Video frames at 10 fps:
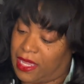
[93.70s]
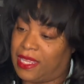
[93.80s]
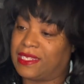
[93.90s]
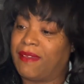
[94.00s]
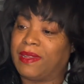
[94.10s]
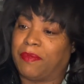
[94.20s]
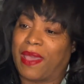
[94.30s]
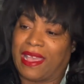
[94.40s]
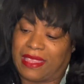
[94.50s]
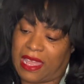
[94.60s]
it's not really
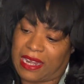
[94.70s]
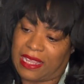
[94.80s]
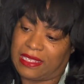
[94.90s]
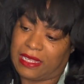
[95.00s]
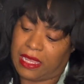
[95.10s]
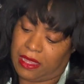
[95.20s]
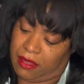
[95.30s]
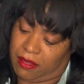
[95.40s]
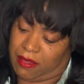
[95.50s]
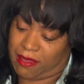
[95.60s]
packed that nicely.
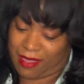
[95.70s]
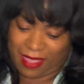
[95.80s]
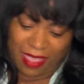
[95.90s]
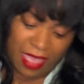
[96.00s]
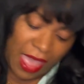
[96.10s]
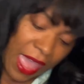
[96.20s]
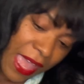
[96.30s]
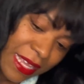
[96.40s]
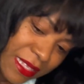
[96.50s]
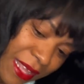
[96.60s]

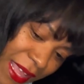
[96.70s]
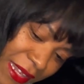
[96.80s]
They